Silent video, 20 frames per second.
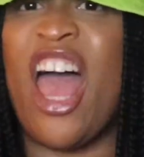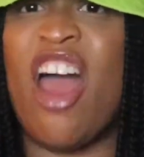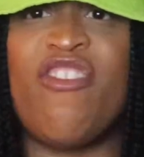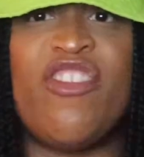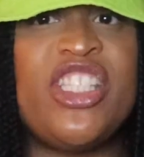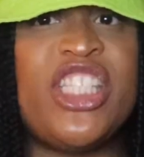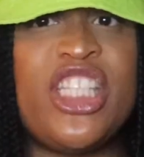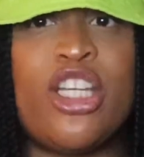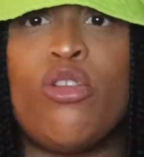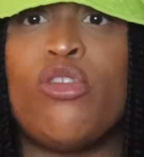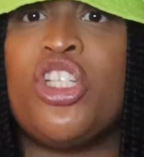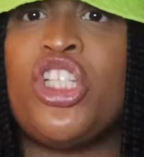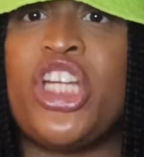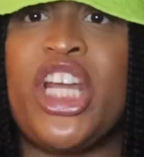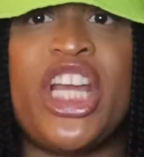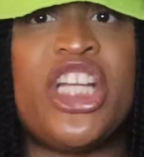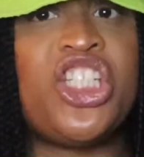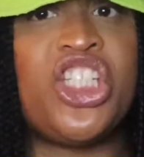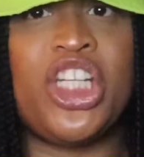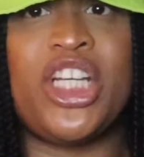every single
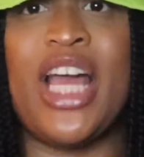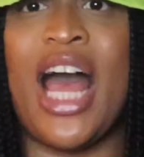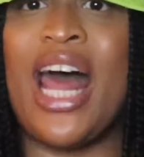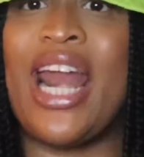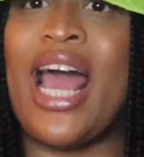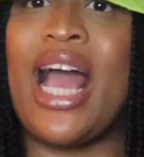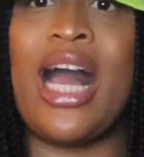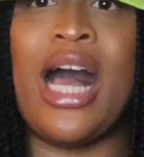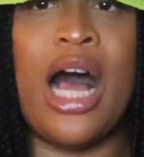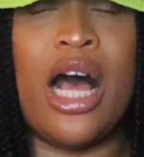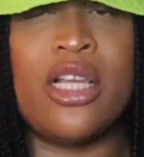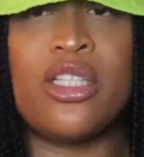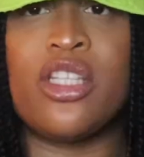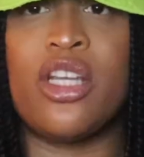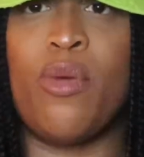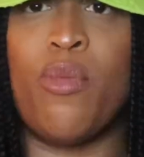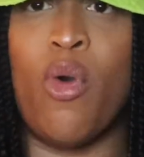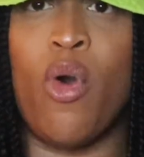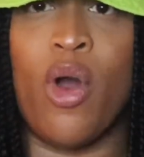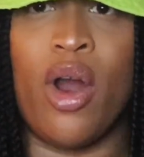chance she got at
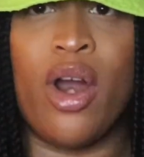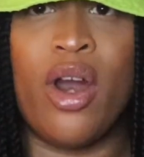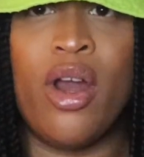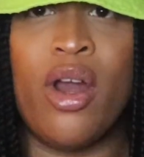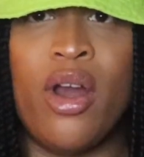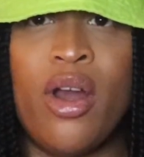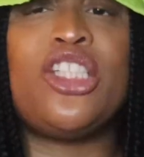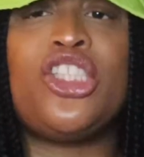Casa Amor.